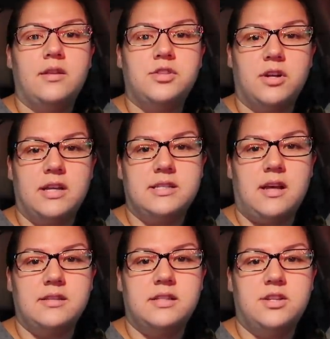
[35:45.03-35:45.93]
turkey
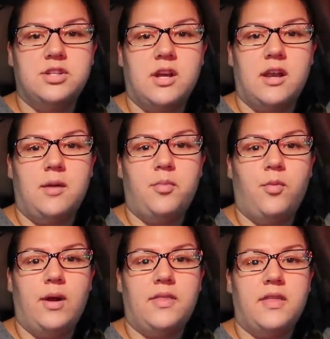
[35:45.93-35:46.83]
sausage cut up
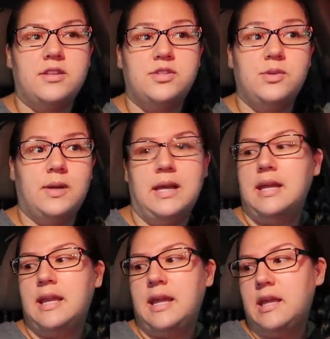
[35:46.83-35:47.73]
with
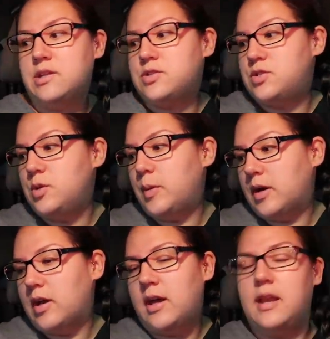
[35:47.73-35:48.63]
zucchini,
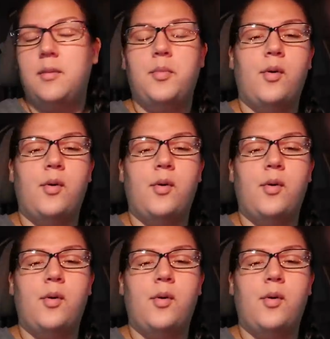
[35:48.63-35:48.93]
super good.